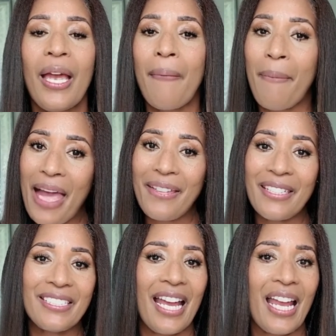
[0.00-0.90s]

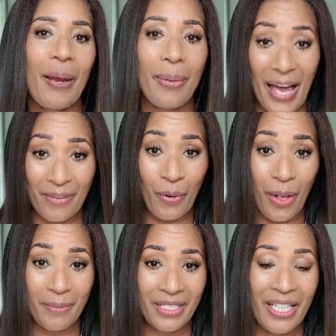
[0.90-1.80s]
methods, and
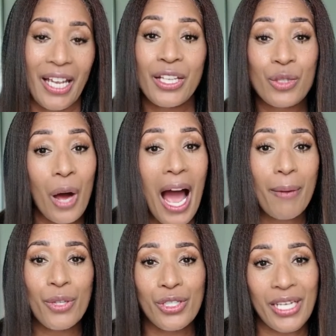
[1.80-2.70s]
platforms. So I'm
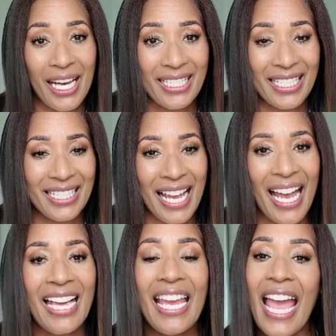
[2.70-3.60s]
your stand-in today.